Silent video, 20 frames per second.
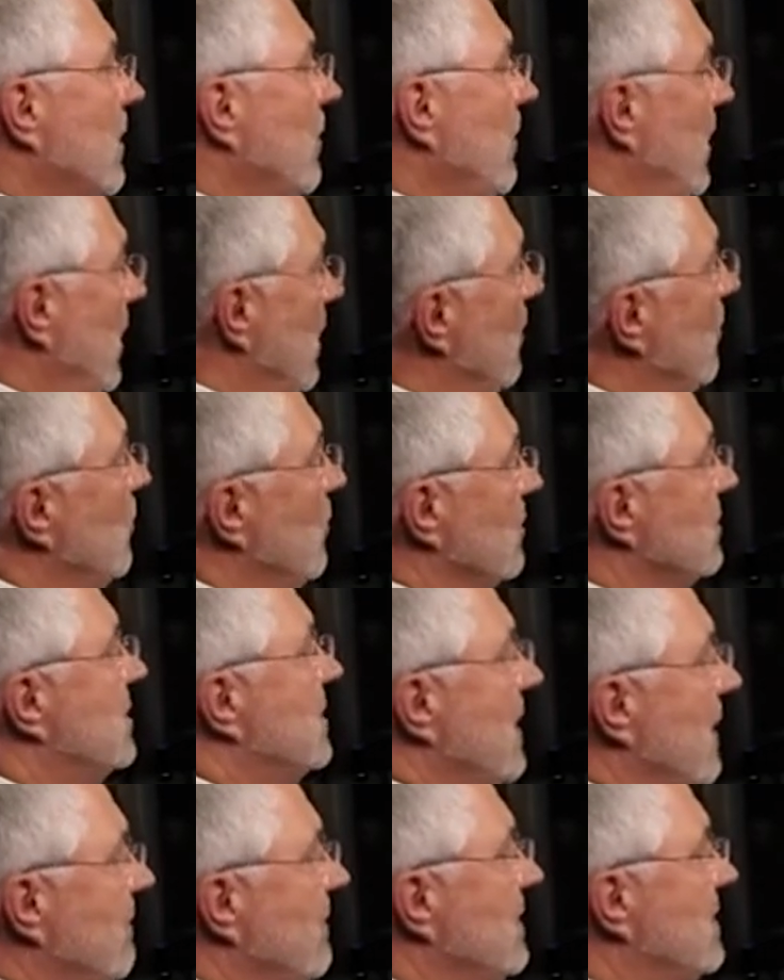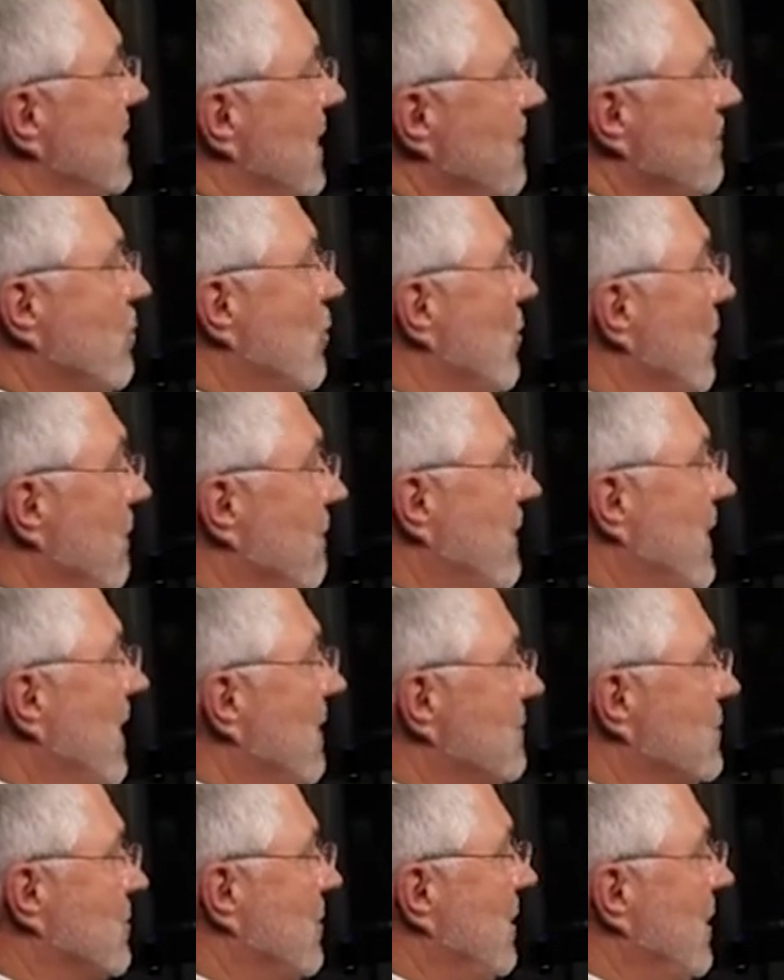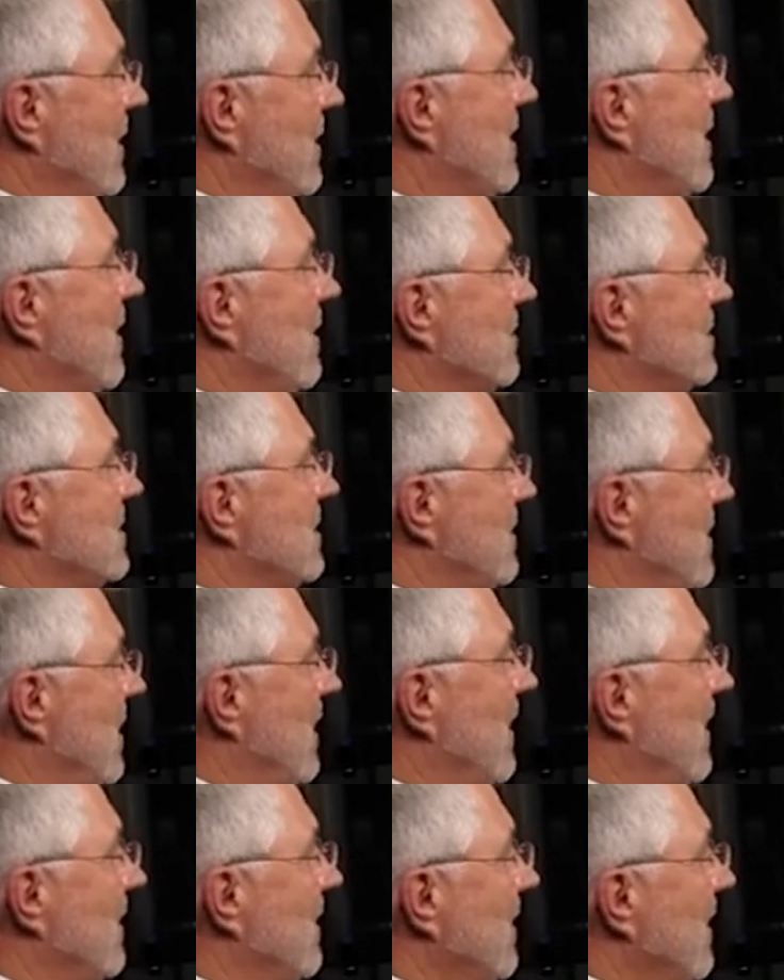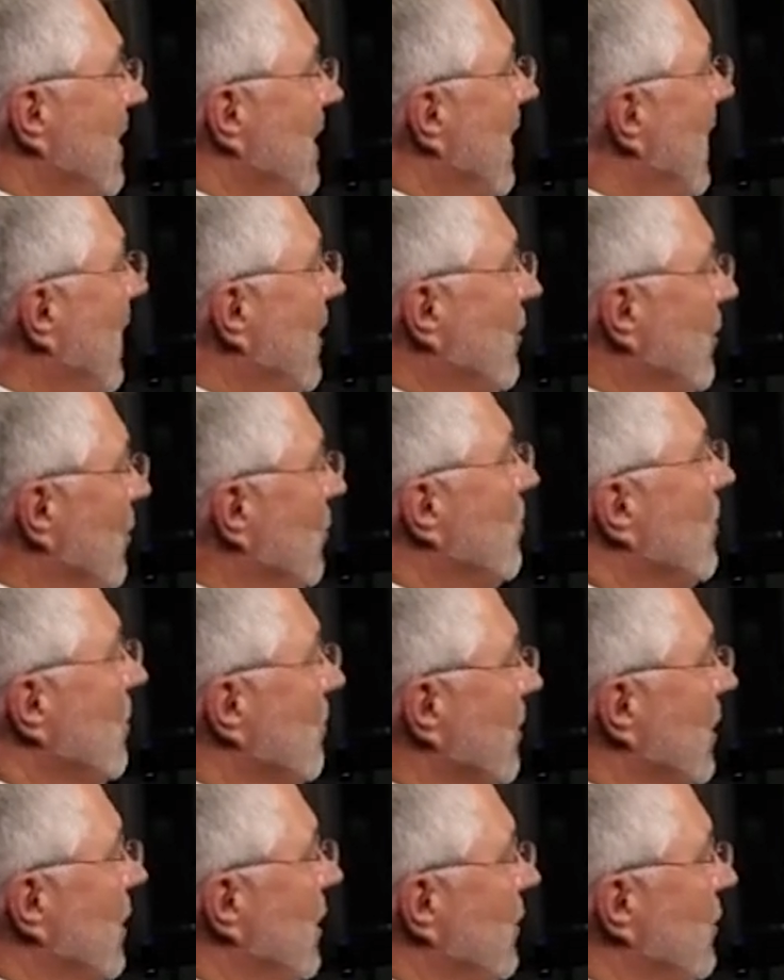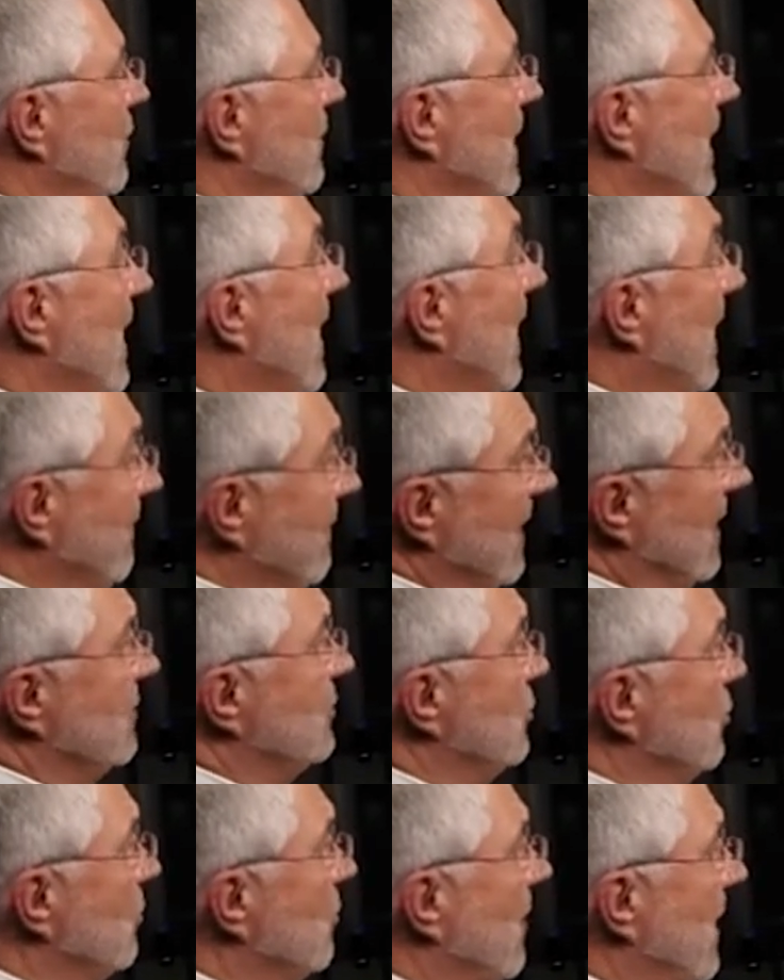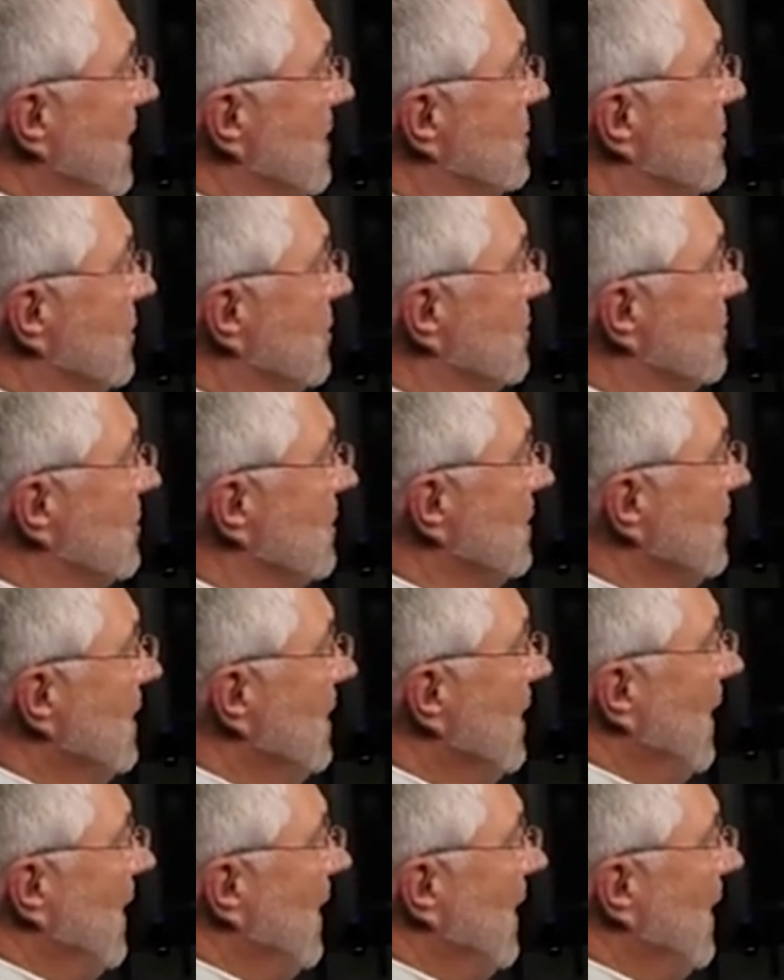Well, we're $17.5 trillion in debt. I don't know where we're going to do that. I've got 2 grandchildren.